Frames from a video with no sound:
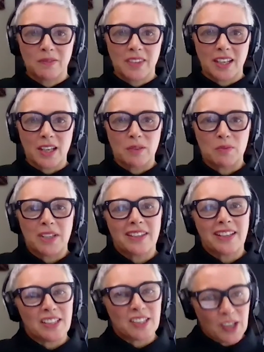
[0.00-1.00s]
And when
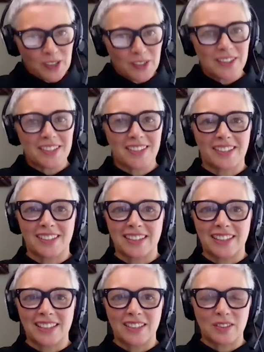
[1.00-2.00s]
they don't
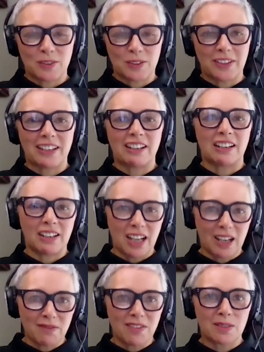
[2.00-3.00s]
signal it, or they're
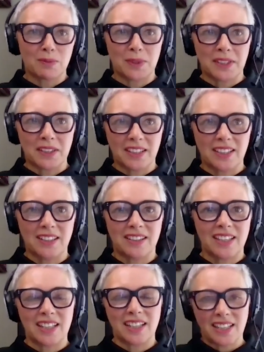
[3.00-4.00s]
uncomfortable with it,
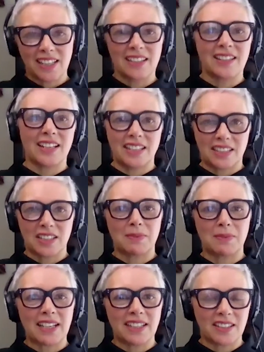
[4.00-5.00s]
then again they
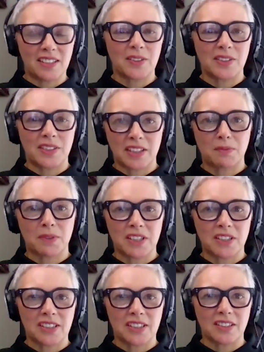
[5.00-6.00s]
displace those
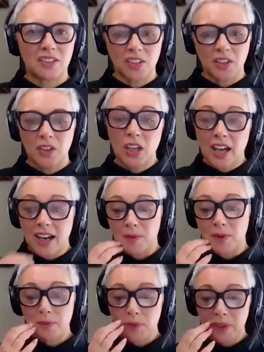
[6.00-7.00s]
expressions. So
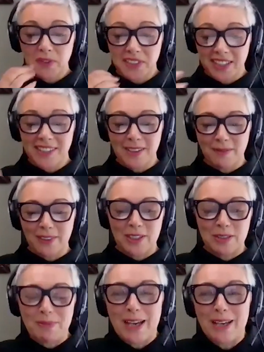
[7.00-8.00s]
we've said something
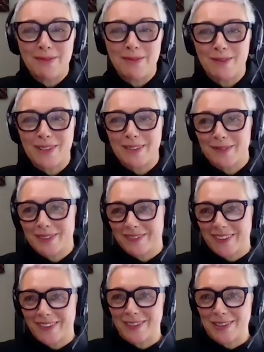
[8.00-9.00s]
in the paper.
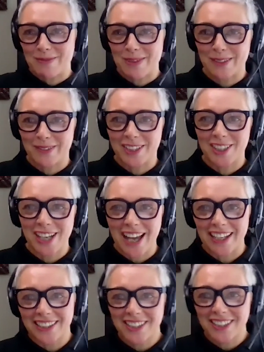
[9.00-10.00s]
We've given a bit of a
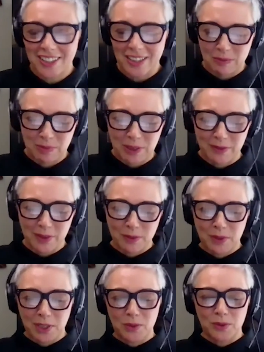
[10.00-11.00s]
challenge, a bit of a
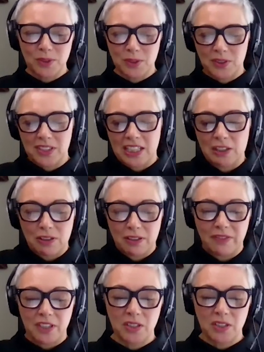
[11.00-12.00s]
wheel to senior
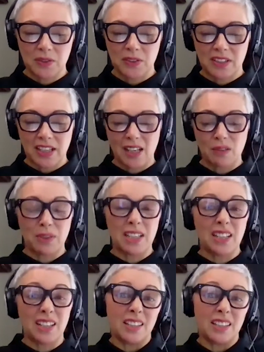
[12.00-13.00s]
officials, that we
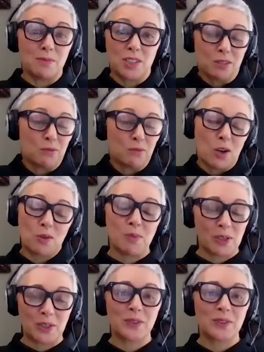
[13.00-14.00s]
need them to role
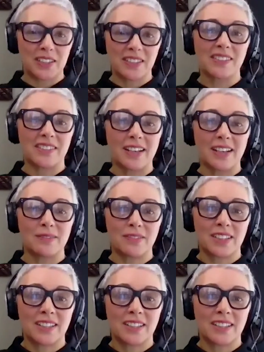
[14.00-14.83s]
model this stuff.